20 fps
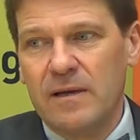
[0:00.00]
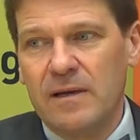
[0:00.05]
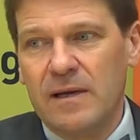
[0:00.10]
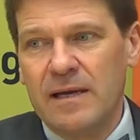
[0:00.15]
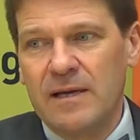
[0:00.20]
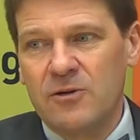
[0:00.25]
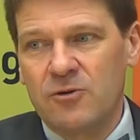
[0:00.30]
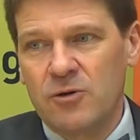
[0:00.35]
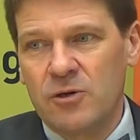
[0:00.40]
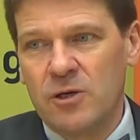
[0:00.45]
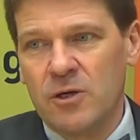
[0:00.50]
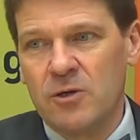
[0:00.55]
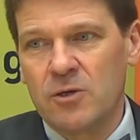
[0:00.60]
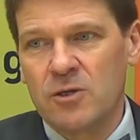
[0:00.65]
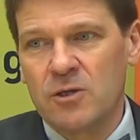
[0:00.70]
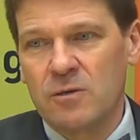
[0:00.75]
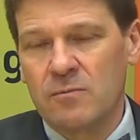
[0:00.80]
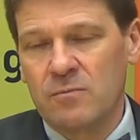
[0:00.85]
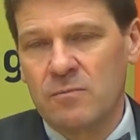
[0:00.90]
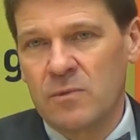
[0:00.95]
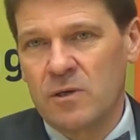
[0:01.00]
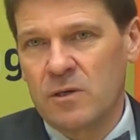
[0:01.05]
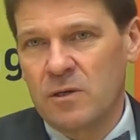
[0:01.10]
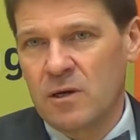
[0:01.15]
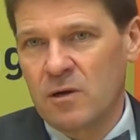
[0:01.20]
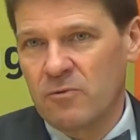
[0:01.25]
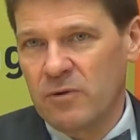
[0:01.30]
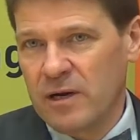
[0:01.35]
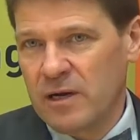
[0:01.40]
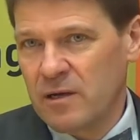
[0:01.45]
introduced some
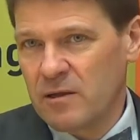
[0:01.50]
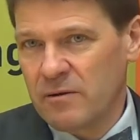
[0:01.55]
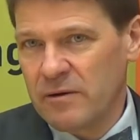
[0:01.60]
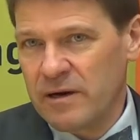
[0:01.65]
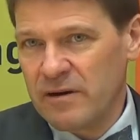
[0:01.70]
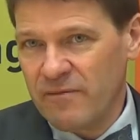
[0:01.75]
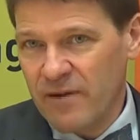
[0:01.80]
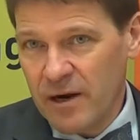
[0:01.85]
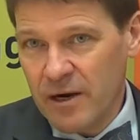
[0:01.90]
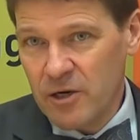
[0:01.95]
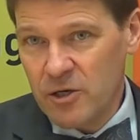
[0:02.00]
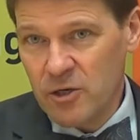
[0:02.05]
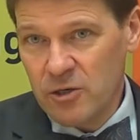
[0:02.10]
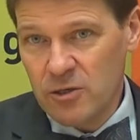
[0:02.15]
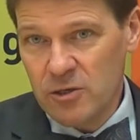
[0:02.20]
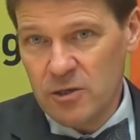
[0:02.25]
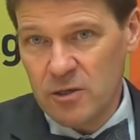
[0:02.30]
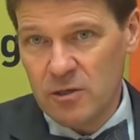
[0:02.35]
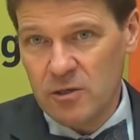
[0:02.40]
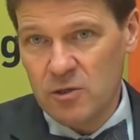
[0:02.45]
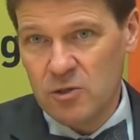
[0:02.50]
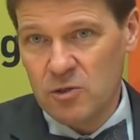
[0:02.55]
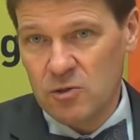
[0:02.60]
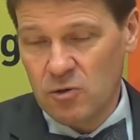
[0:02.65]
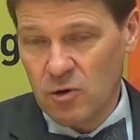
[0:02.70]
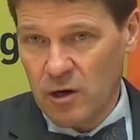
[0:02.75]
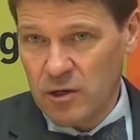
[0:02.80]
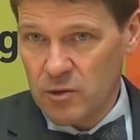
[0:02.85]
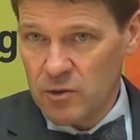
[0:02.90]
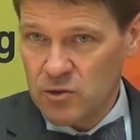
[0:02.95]
curricular innovations that
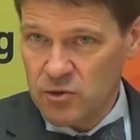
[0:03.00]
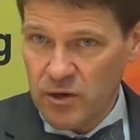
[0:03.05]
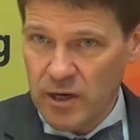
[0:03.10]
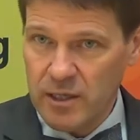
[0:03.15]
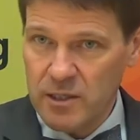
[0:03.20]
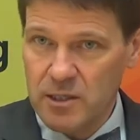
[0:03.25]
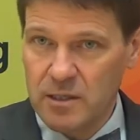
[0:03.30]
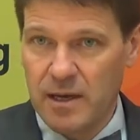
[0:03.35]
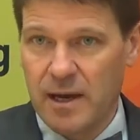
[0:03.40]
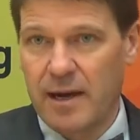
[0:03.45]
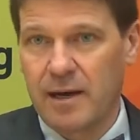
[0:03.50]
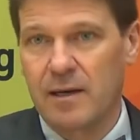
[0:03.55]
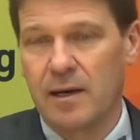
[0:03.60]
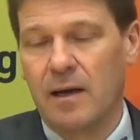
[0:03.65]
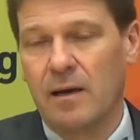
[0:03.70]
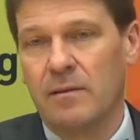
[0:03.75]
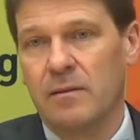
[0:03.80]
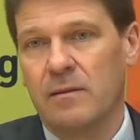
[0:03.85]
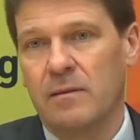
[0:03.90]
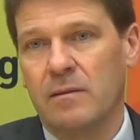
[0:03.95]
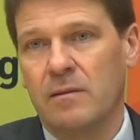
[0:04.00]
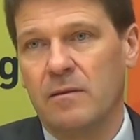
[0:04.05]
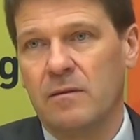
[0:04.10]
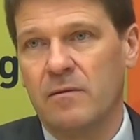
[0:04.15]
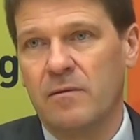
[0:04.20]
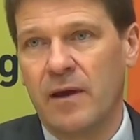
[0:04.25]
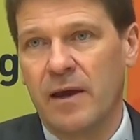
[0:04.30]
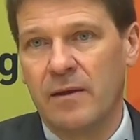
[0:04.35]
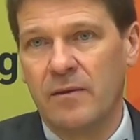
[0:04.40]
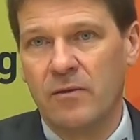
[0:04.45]
try to address that, and
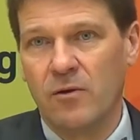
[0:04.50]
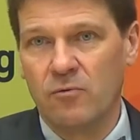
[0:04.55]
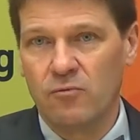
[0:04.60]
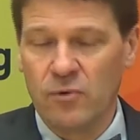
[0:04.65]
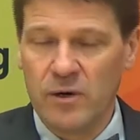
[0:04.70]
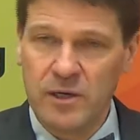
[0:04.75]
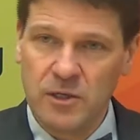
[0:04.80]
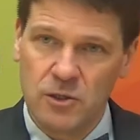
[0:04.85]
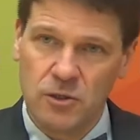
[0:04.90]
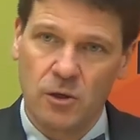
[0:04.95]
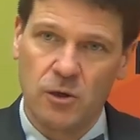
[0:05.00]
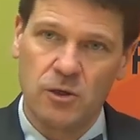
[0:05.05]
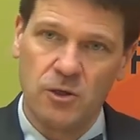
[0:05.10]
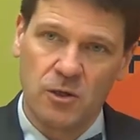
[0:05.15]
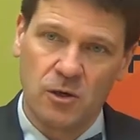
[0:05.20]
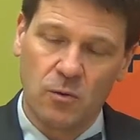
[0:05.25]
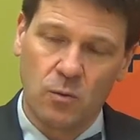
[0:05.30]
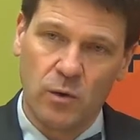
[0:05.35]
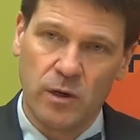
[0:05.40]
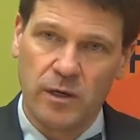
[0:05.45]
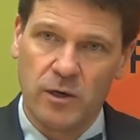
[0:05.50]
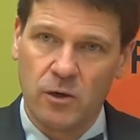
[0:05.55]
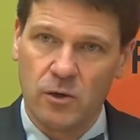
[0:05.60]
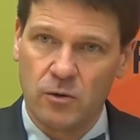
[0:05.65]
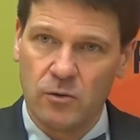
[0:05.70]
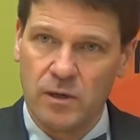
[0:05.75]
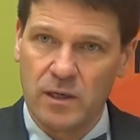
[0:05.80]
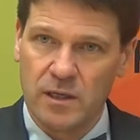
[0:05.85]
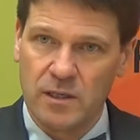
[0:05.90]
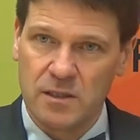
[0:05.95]
then the research that we
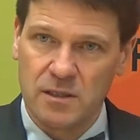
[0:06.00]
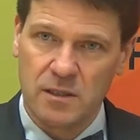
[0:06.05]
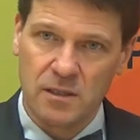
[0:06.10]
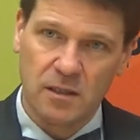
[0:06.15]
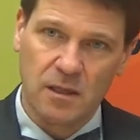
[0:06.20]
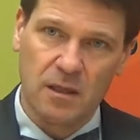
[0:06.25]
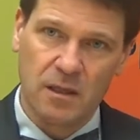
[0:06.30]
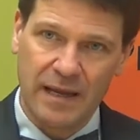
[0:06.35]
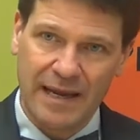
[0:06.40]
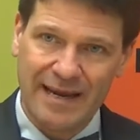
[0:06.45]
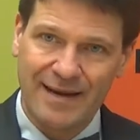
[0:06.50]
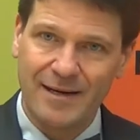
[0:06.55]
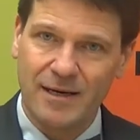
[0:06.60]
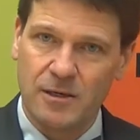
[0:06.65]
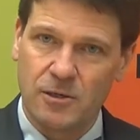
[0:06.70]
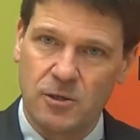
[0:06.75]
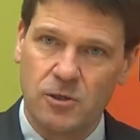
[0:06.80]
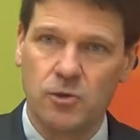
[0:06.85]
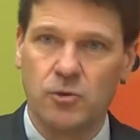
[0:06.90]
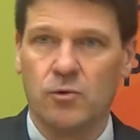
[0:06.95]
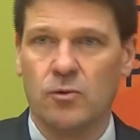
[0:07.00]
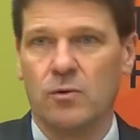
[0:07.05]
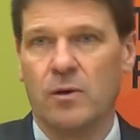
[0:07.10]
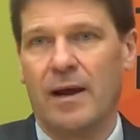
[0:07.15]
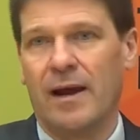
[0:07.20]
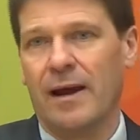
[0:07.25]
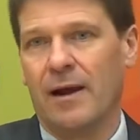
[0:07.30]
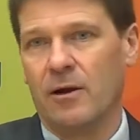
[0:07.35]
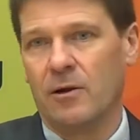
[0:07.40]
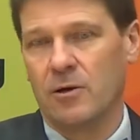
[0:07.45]
do is linked to
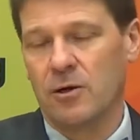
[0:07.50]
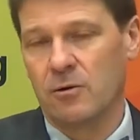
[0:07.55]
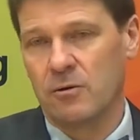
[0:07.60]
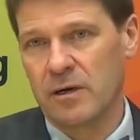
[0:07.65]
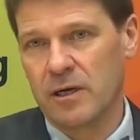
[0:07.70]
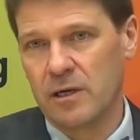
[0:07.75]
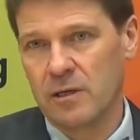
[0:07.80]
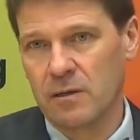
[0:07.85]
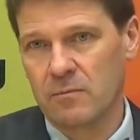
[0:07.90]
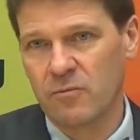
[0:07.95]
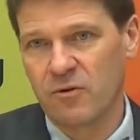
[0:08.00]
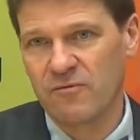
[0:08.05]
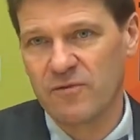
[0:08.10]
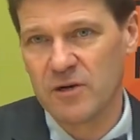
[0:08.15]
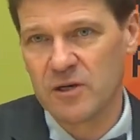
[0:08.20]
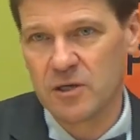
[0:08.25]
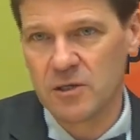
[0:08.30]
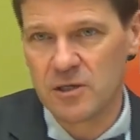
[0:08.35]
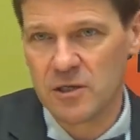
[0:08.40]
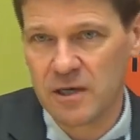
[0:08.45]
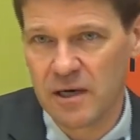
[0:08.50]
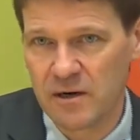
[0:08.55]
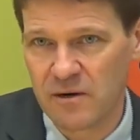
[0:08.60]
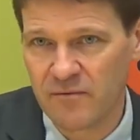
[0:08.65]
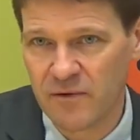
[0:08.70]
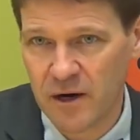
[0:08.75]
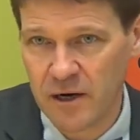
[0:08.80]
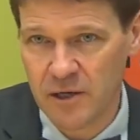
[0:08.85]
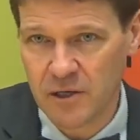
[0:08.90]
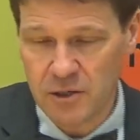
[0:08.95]
our curriculum revisions and
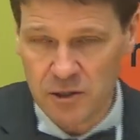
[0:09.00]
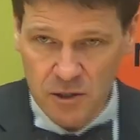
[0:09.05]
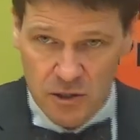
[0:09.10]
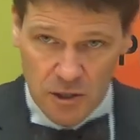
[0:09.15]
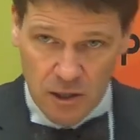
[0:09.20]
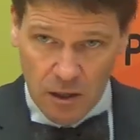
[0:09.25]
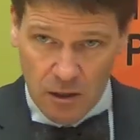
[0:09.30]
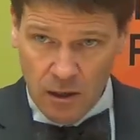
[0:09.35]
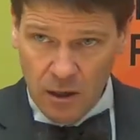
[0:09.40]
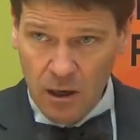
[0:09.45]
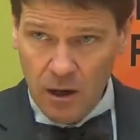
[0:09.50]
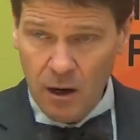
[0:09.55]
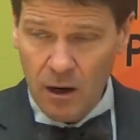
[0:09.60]
innovations. So